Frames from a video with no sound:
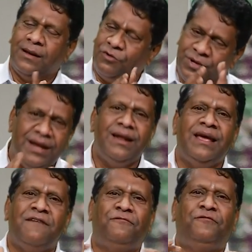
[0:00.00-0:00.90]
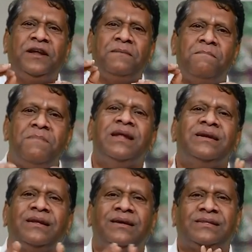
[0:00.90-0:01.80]
Really, every
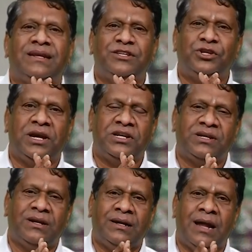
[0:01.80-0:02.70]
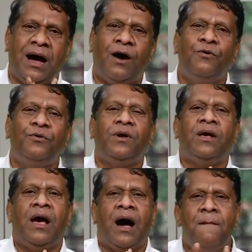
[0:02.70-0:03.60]
minute is an education, and how
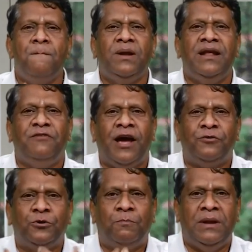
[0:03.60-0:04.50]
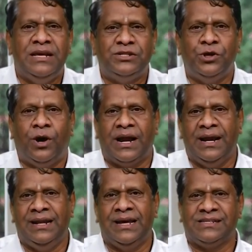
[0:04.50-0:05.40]
humbly we have to place your
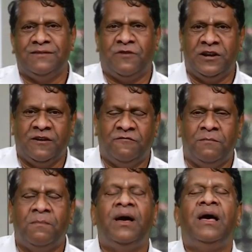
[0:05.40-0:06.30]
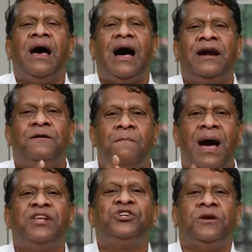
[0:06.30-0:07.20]
ideas in front of him and
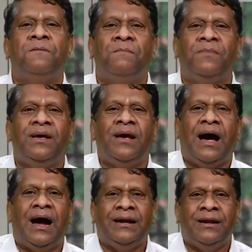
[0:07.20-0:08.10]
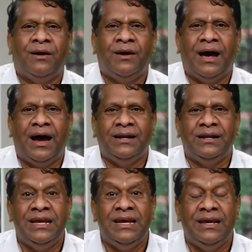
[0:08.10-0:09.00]
match him.
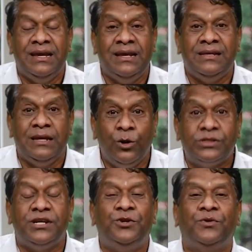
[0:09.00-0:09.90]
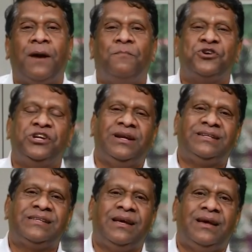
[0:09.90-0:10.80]
And he looks at you and
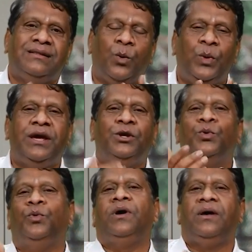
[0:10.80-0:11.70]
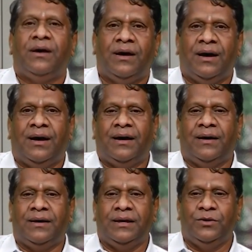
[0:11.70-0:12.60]
appreciates the way you
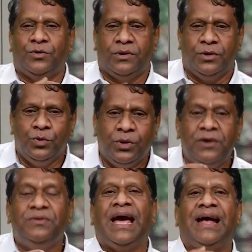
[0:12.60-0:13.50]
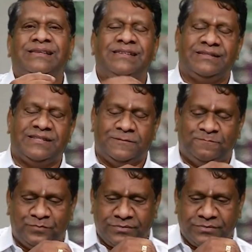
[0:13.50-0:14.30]
give the answers.